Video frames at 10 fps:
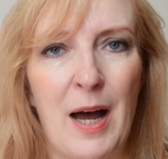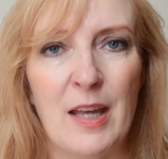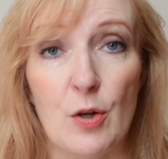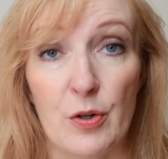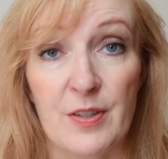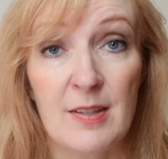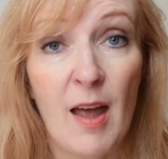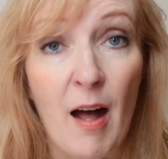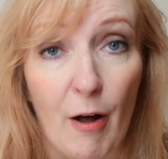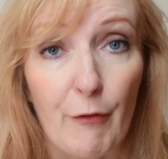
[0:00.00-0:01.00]
by
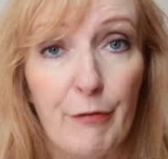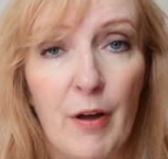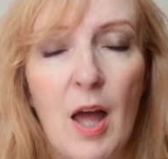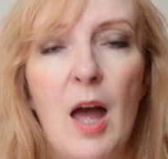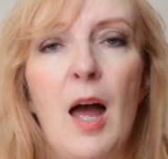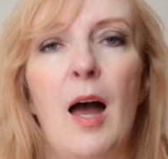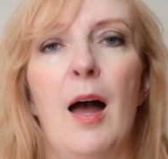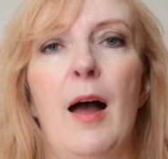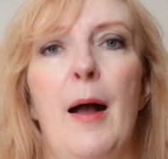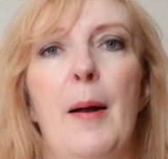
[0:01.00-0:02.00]
yourself,
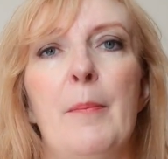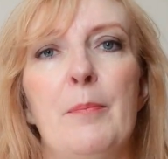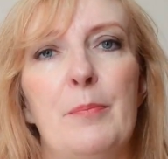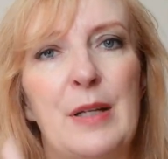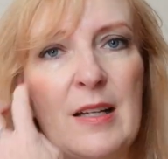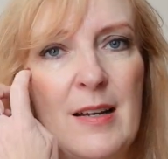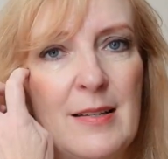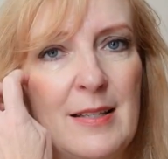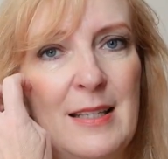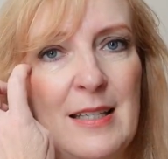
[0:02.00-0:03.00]
um,
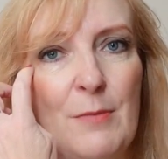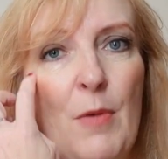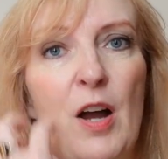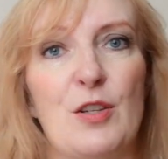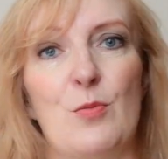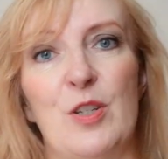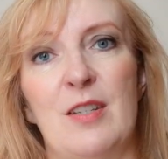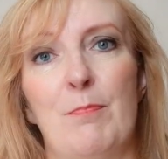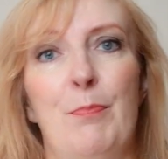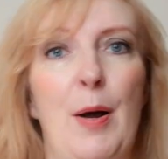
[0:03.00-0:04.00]
because this Mars
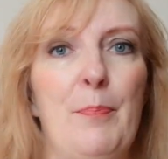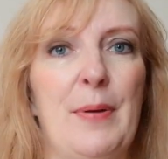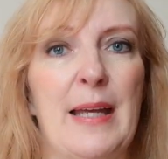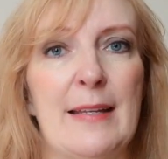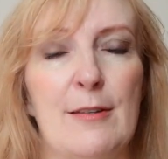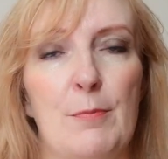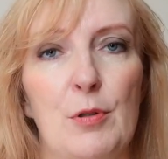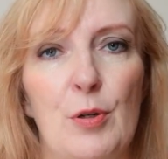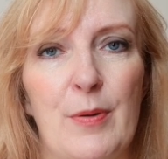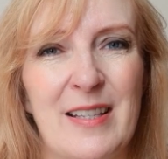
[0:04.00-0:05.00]
was bumping into
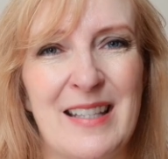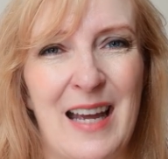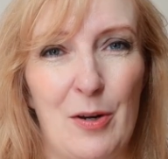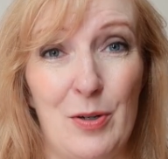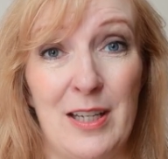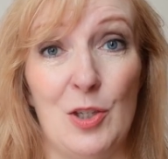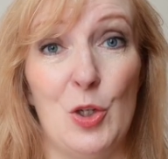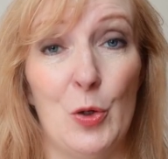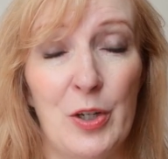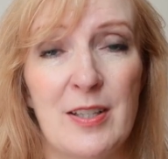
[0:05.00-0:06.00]
Pluto and Saturn in
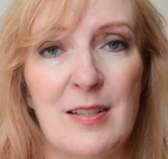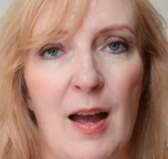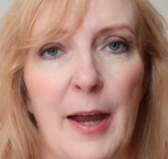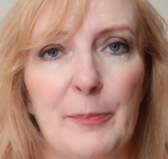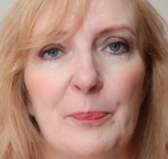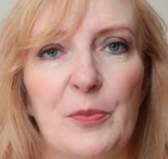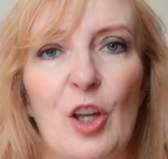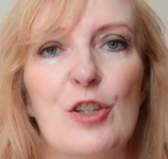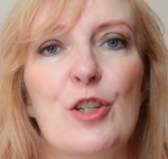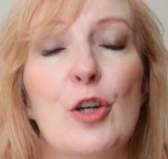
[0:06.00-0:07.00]
your sign.
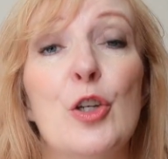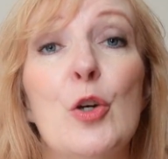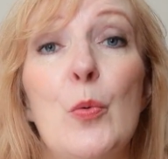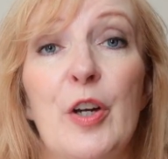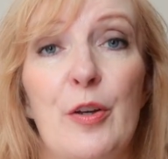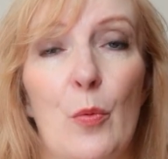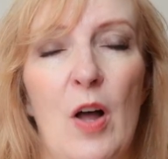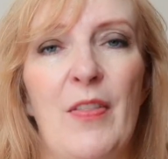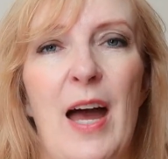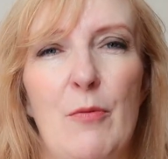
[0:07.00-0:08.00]
So you were the
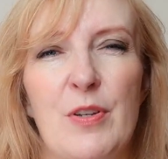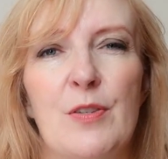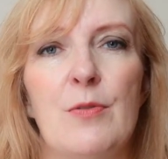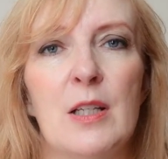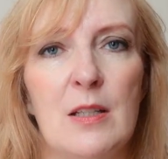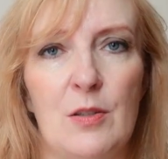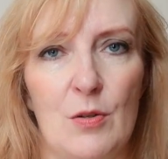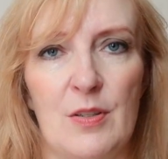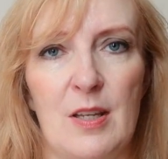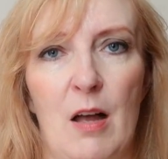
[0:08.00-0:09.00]
one that restricted
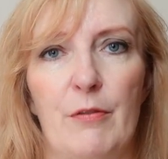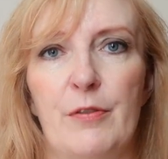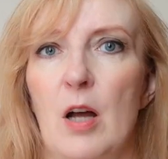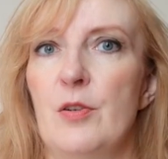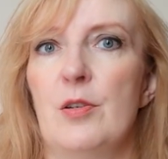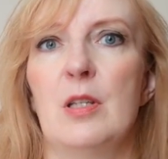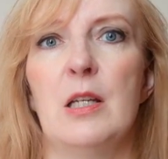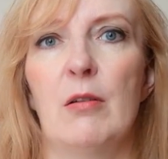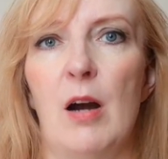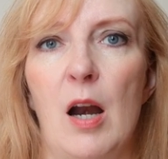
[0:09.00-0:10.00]
yourself,
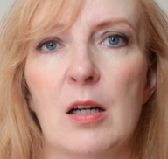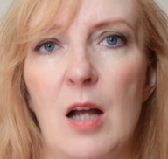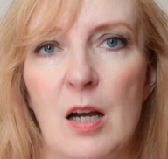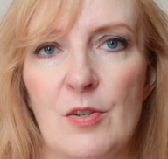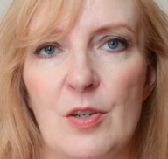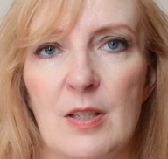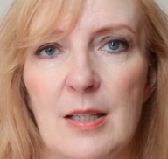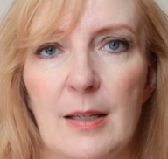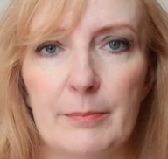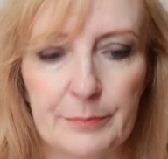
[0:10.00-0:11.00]
consciously or unconsciously.